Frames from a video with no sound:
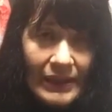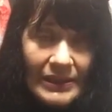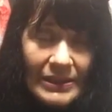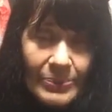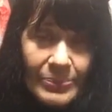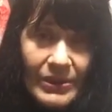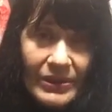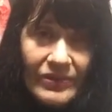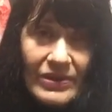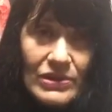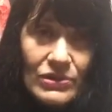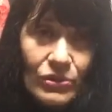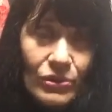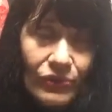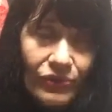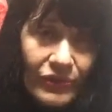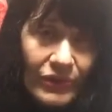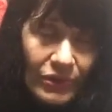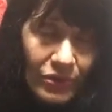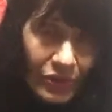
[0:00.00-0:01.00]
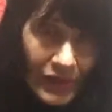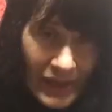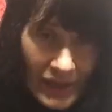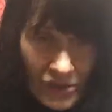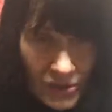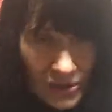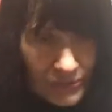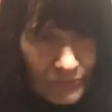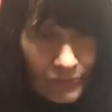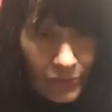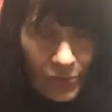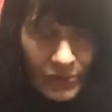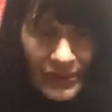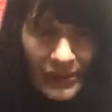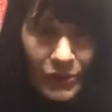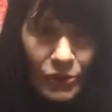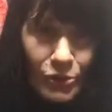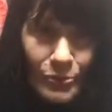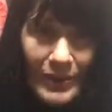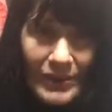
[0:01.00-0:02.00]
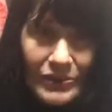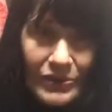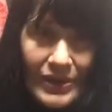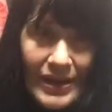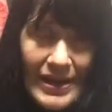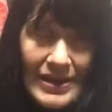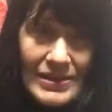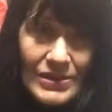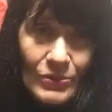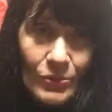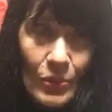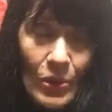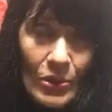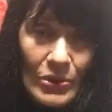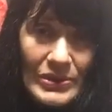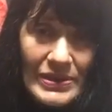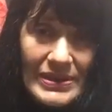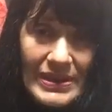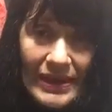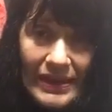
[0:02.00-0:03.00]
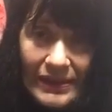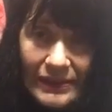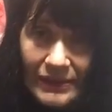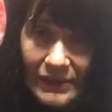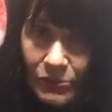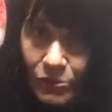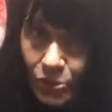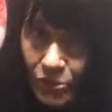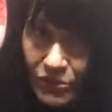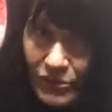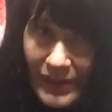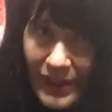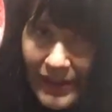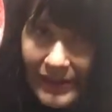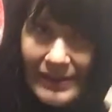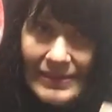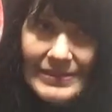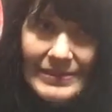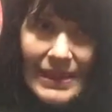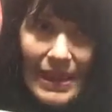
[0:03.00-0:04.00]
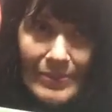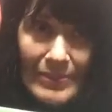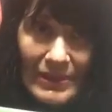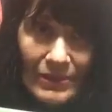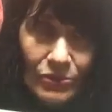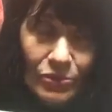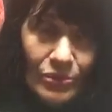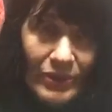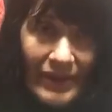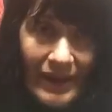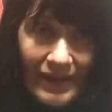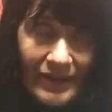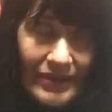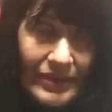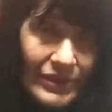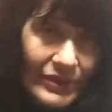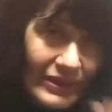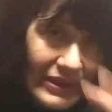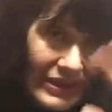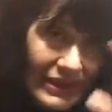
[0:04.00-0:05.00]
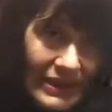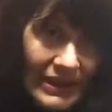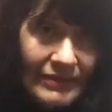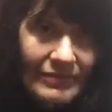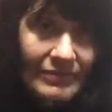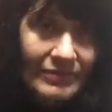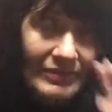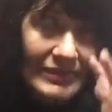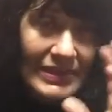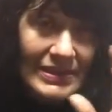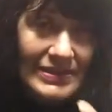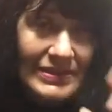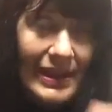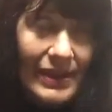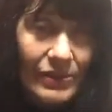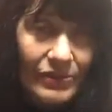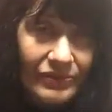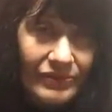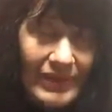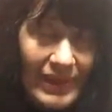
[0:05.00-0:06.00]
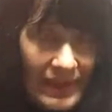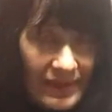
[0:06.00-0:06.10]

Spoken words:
The previous configuration for the human race was the two triangles coming together, the Star of